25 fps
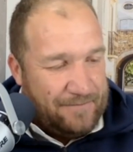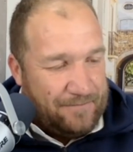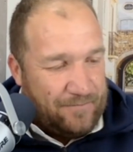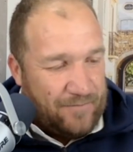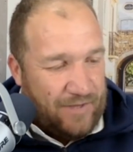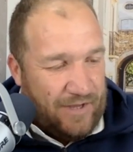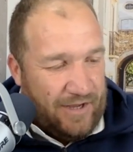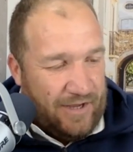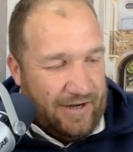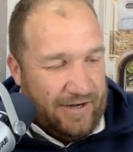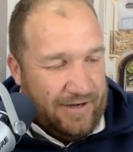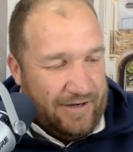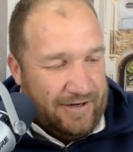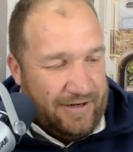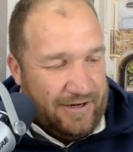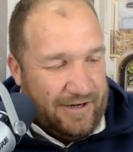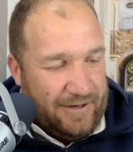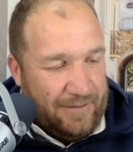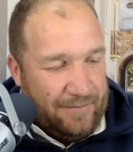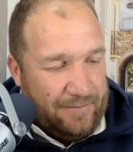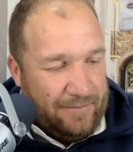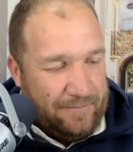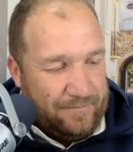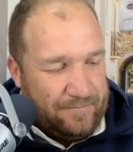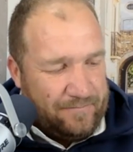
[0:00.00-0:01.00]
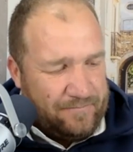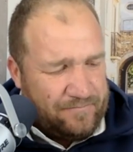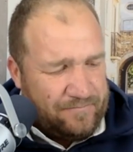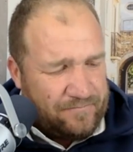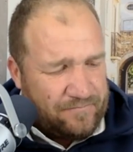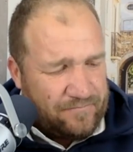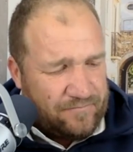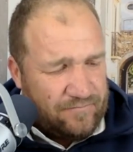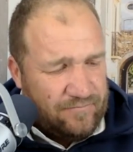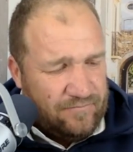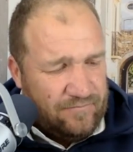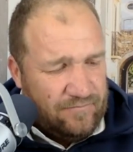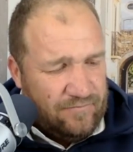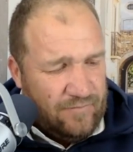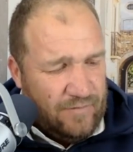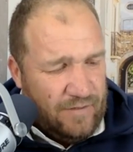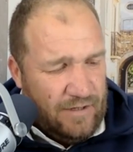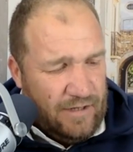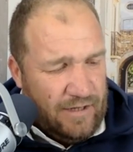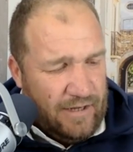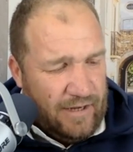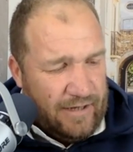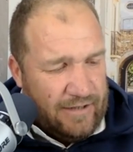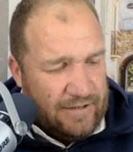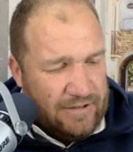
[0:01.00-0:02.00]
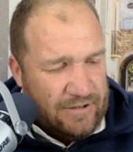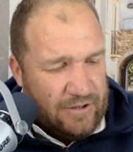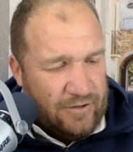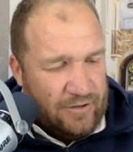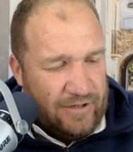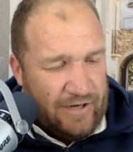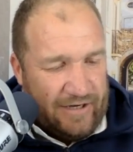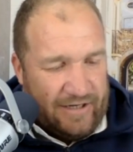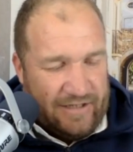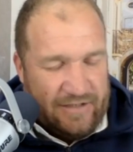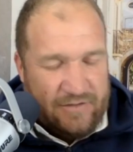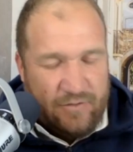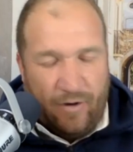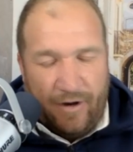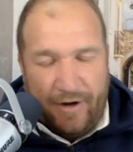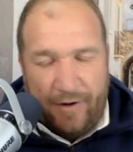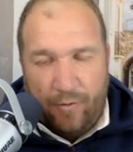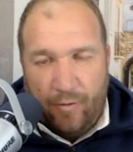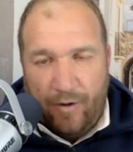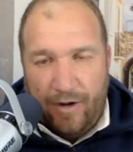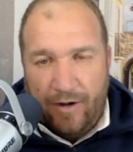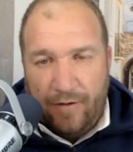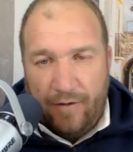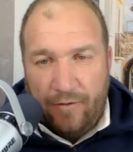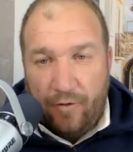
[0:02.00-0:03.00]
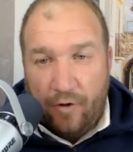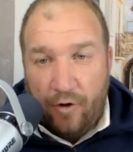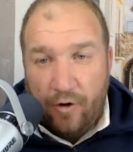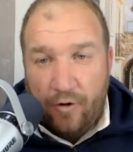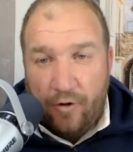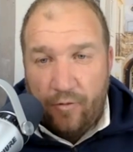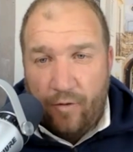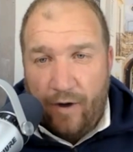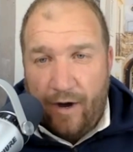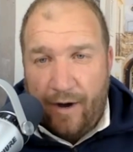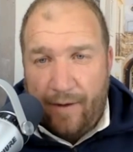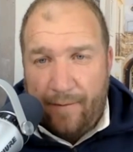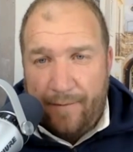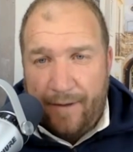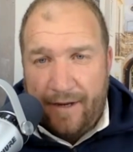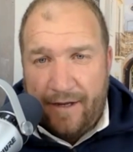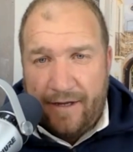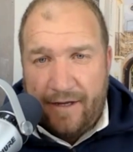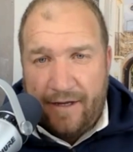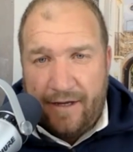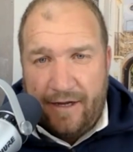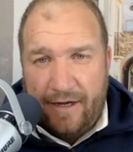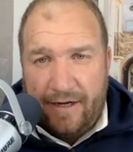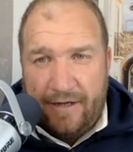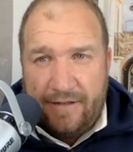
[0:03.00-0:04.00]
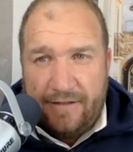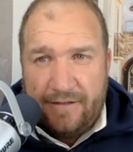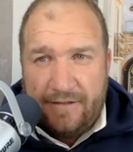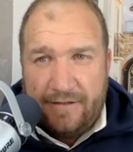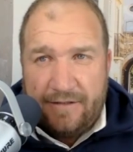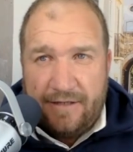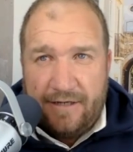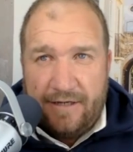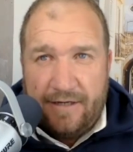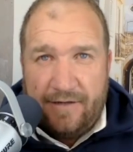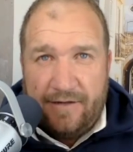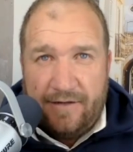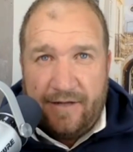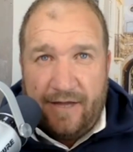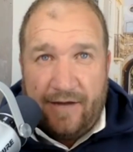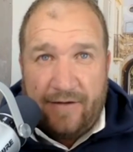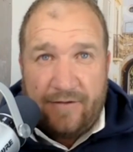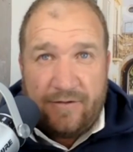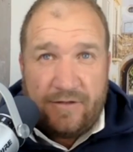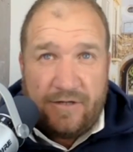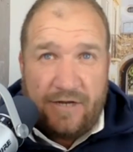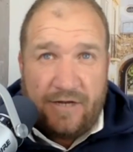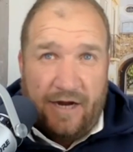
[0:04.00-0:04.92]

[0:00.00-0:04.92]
and um, and turned out he's quite a well-known winemaker and and that